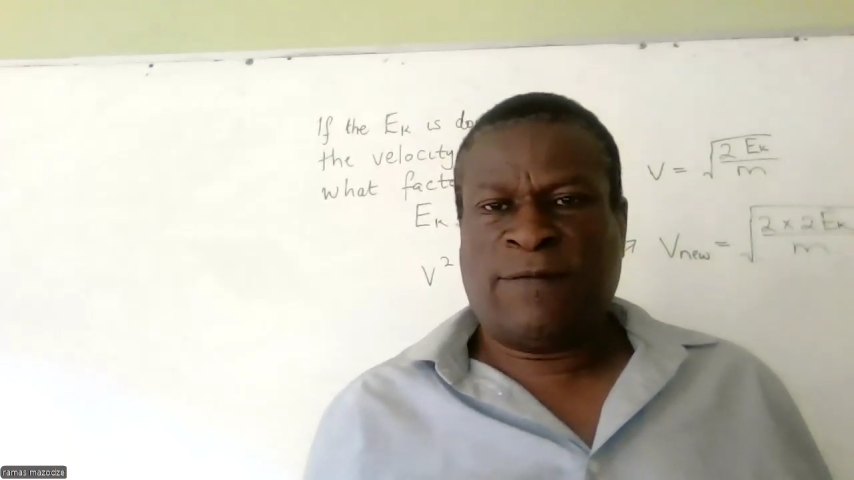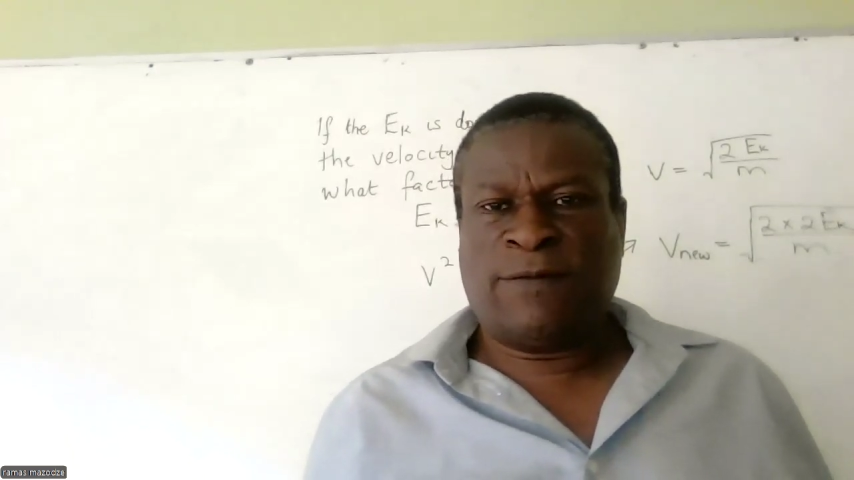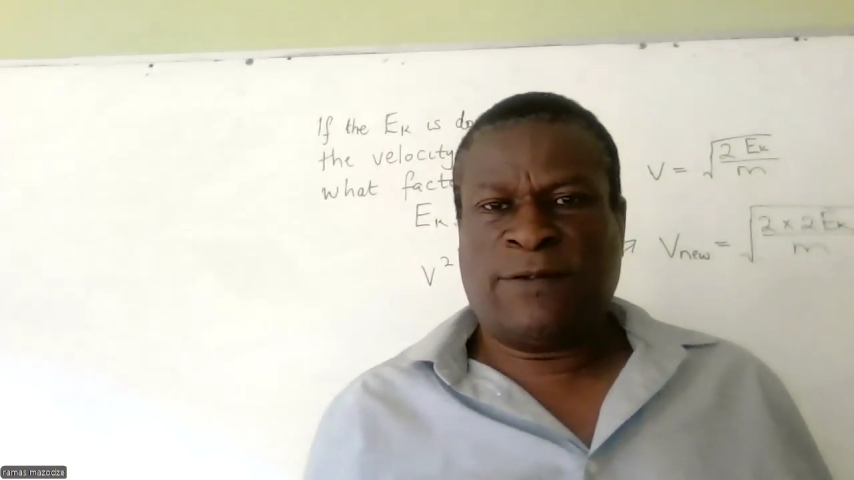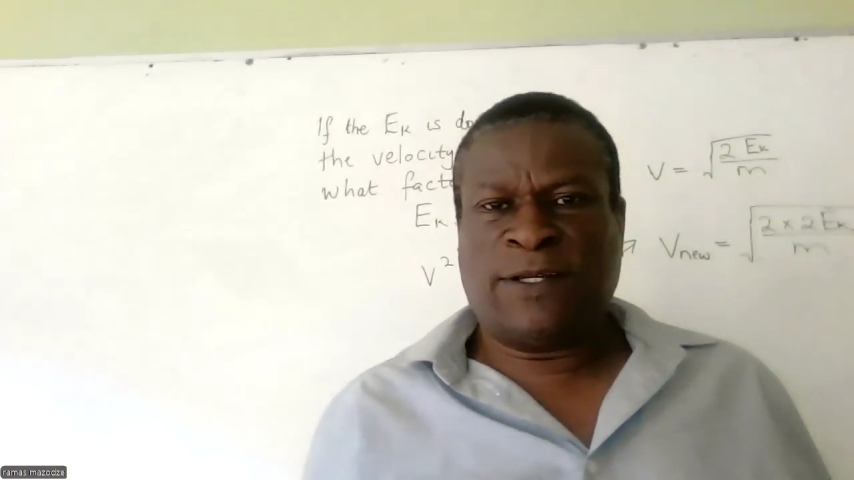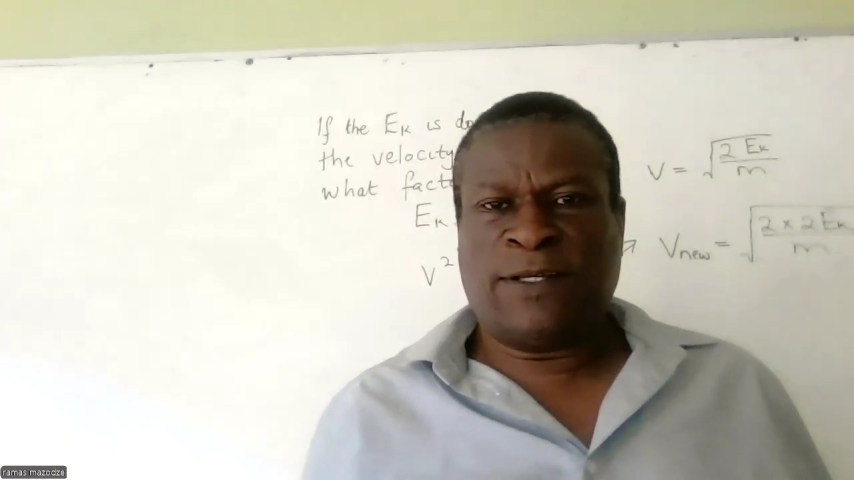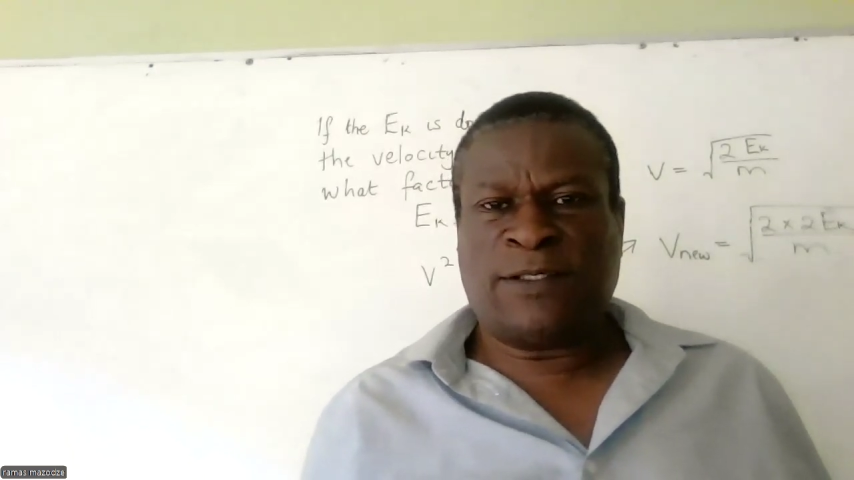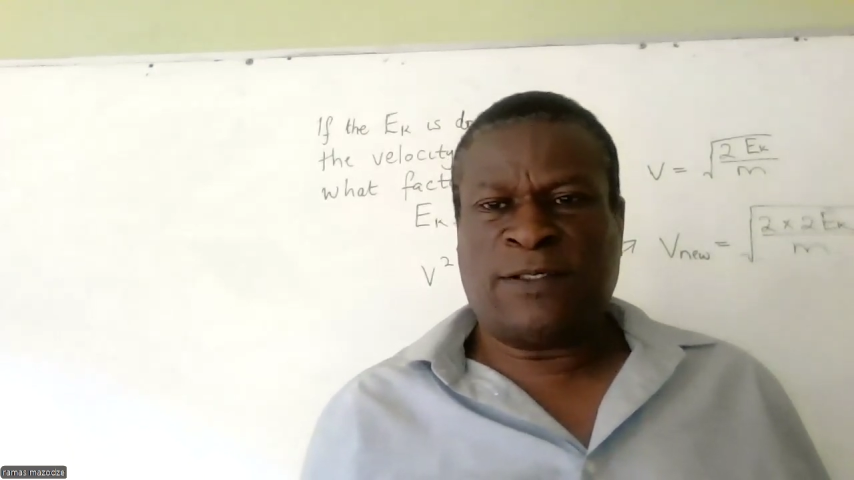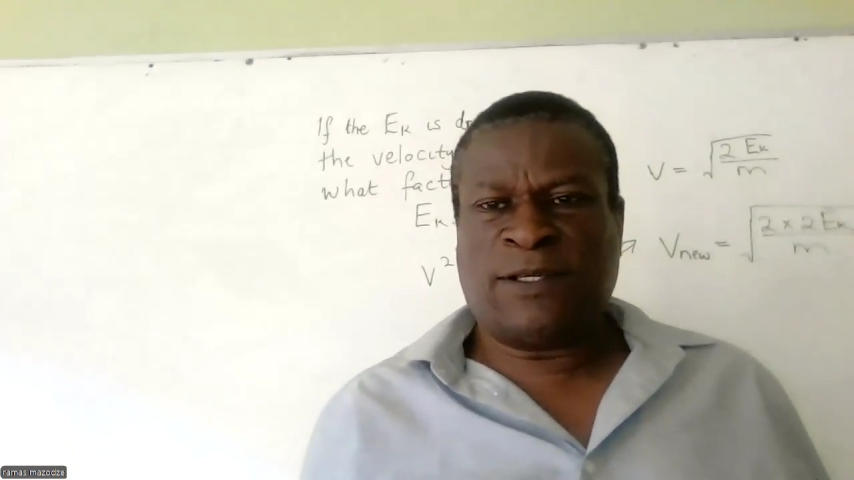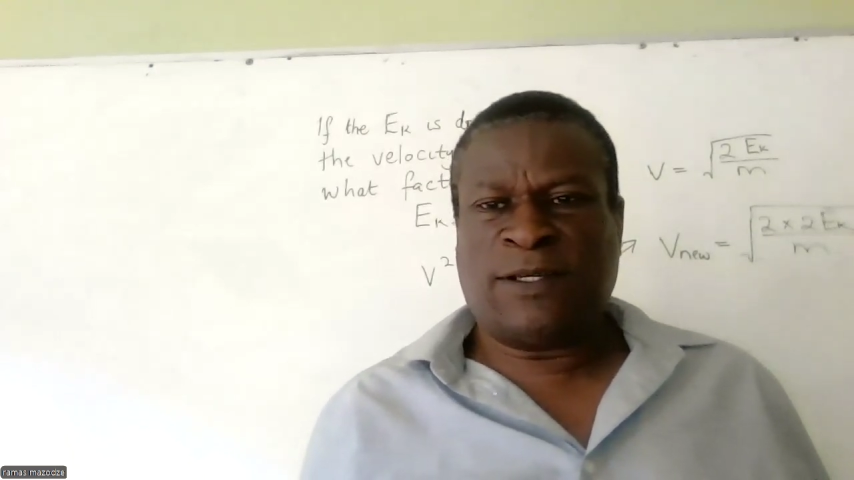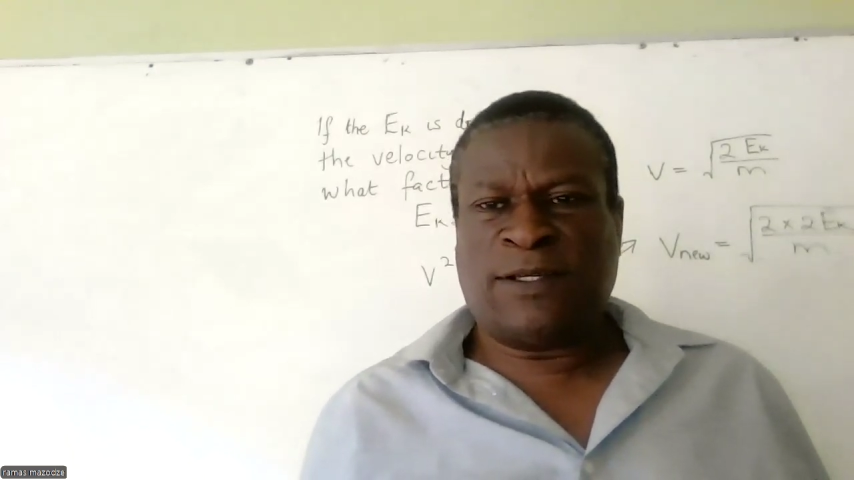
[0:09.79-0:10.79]
I've got
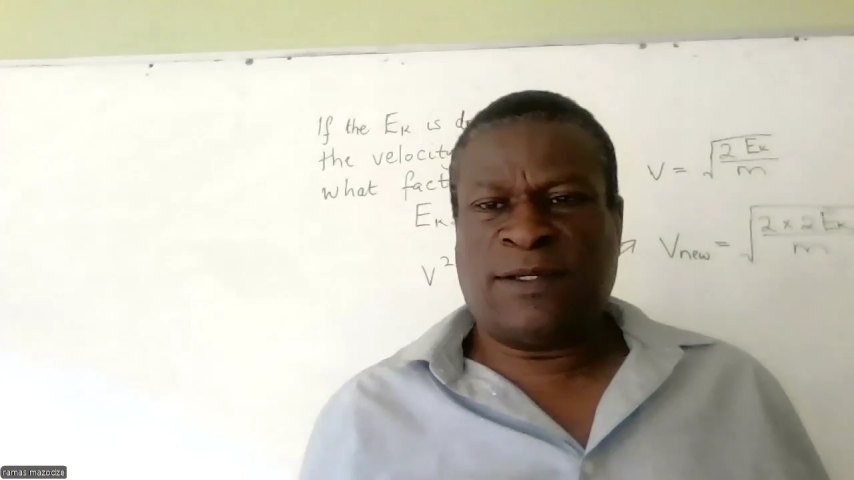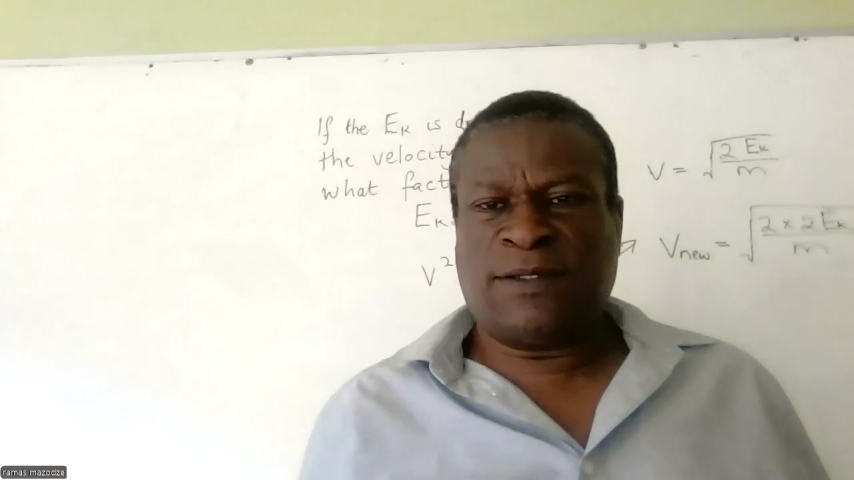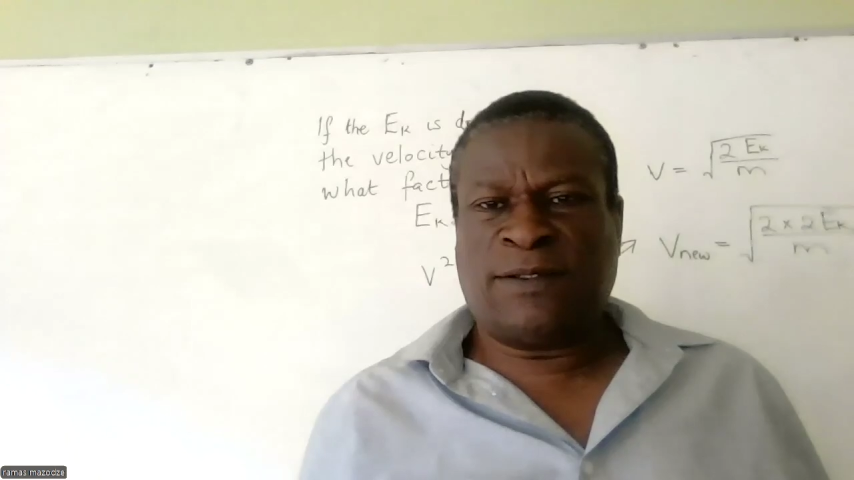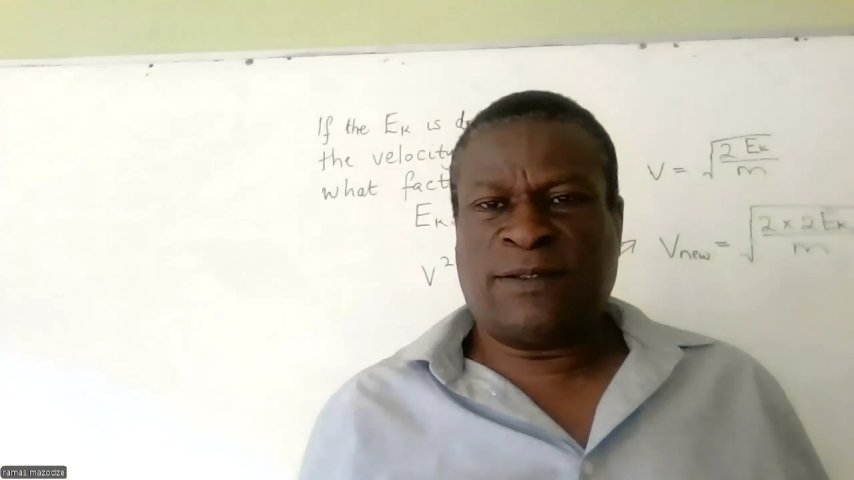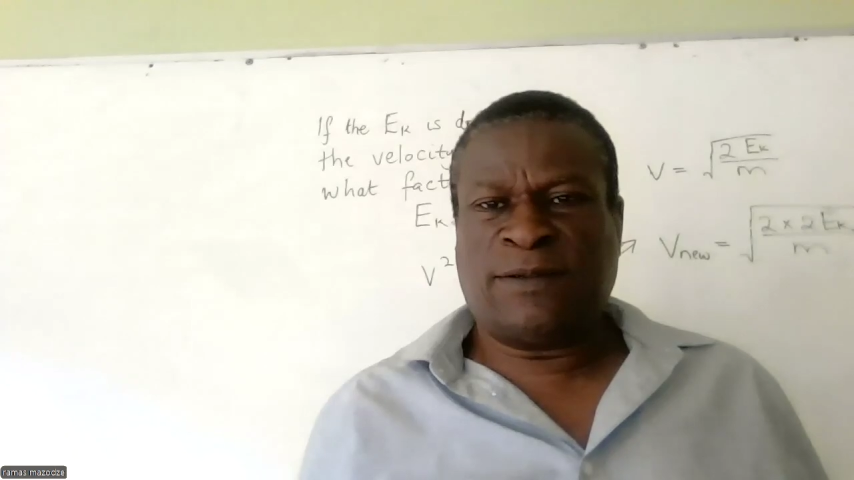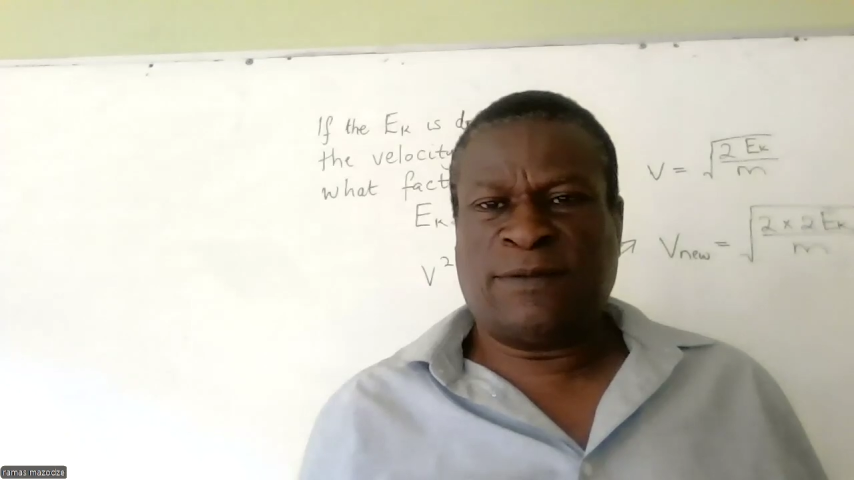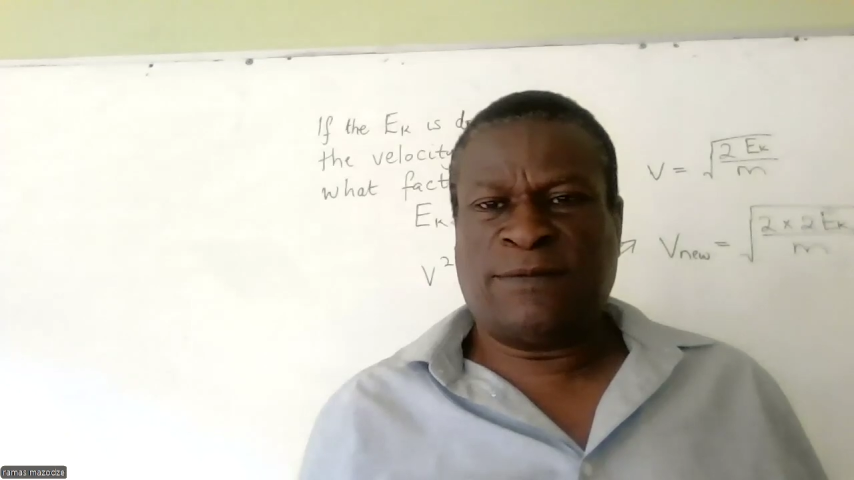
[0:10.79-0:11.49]
a